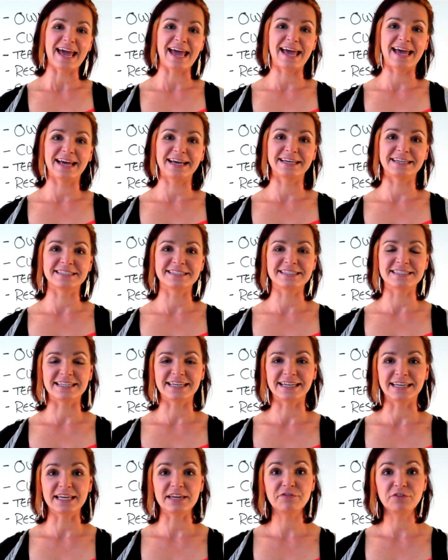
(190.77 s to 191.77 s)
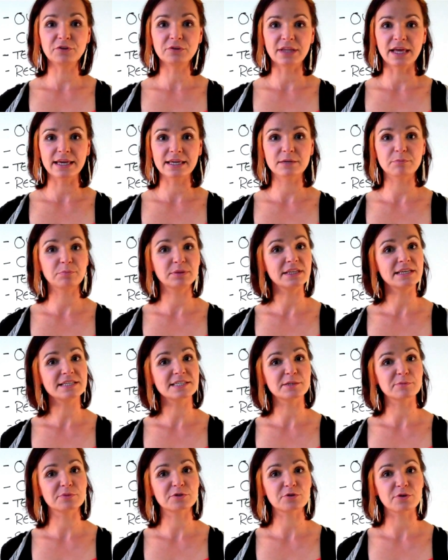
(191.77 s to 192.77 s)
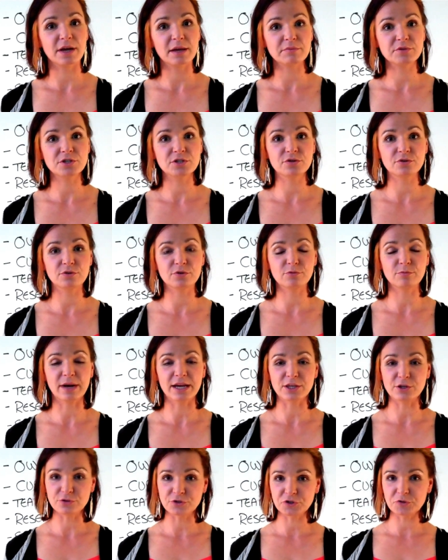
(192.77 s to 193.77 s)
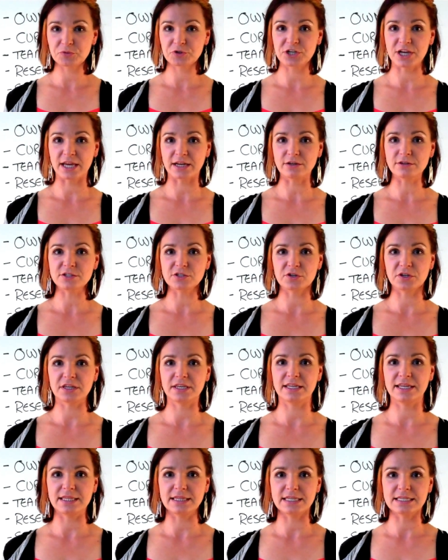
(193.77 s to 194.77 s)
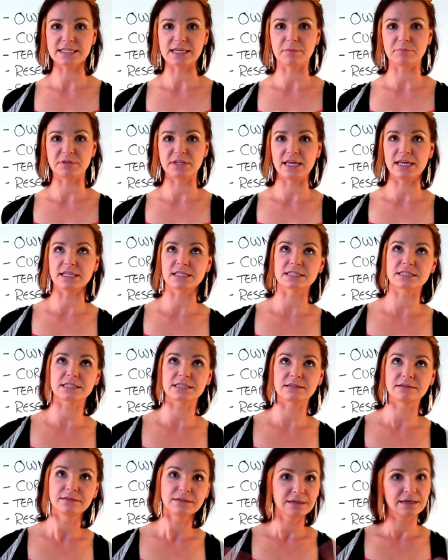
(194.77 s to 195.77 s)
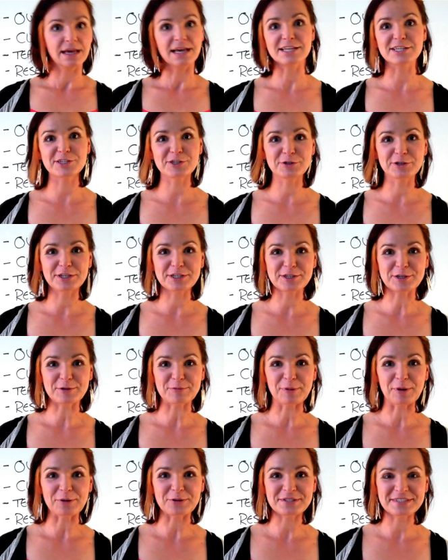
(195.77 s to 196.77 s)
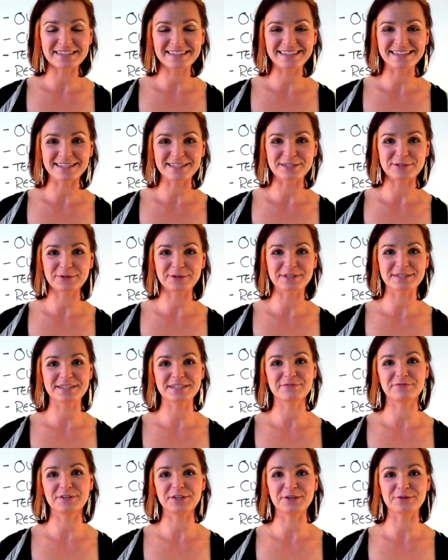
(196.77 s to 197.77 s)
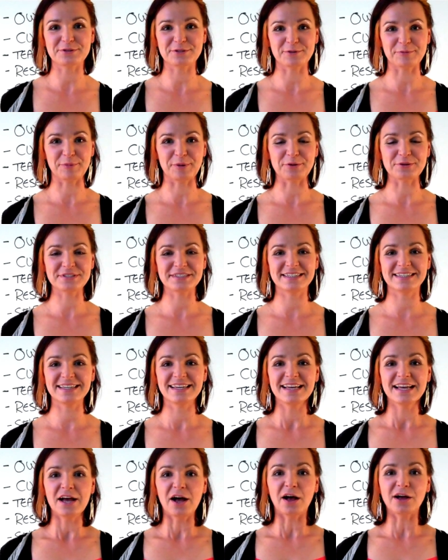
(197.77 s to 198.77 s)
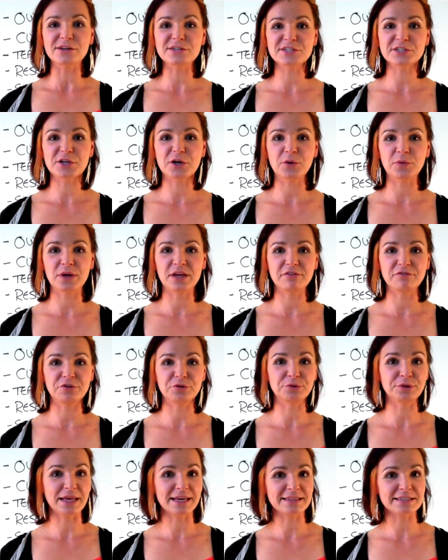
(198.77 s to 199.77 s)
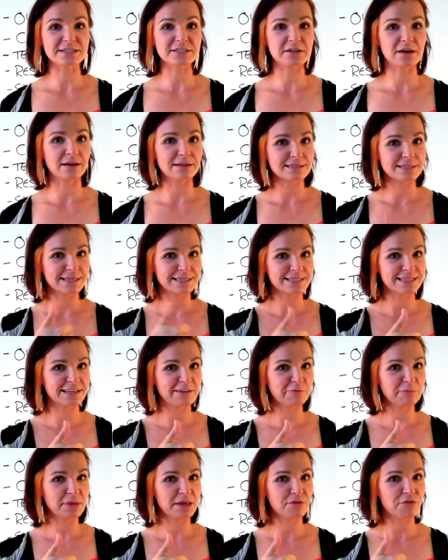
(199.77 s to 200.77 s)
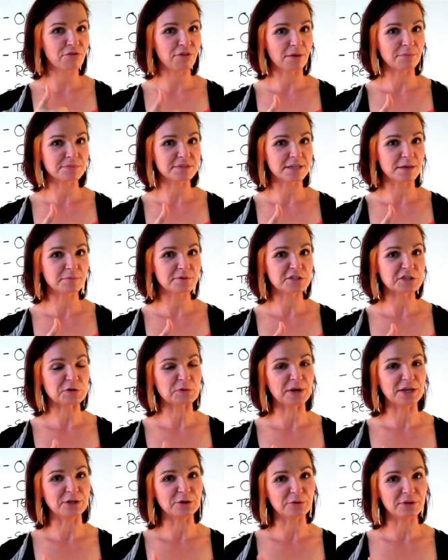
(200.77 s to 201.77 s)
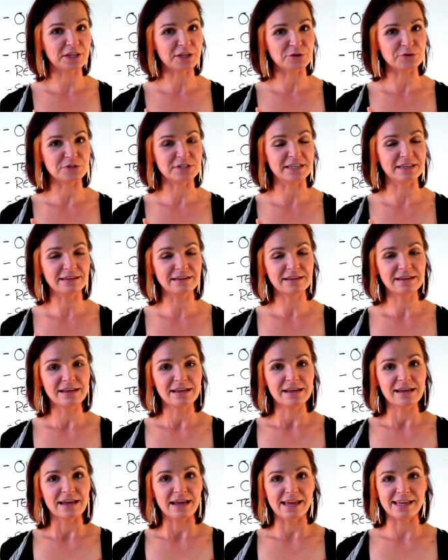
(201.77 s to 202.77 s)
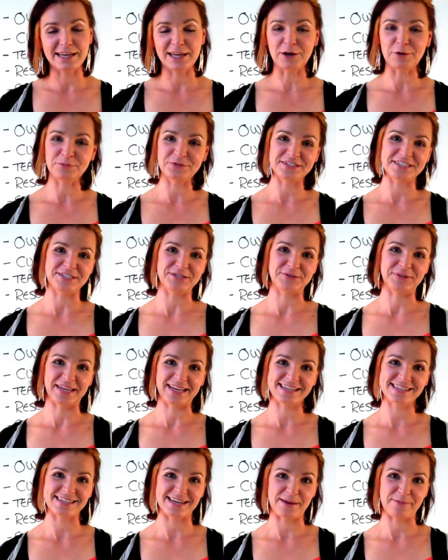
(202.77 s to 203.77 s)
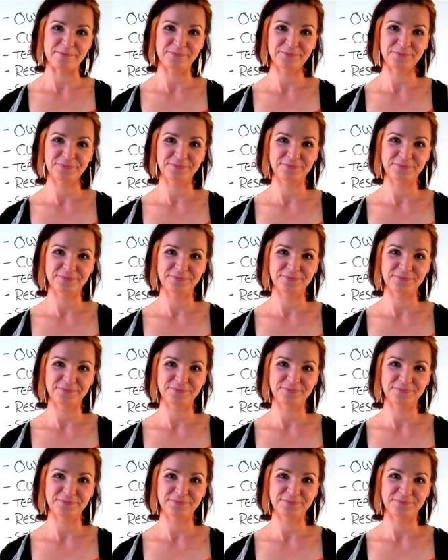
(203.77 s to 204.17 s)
And uh, if you like, please subscribe to my YouTube channel so you can get these updates as soon as they're posted, as soon as these videos are posted. Also, if you like this content, give me a thumbs up so I know that you did, and I hope to see you next time.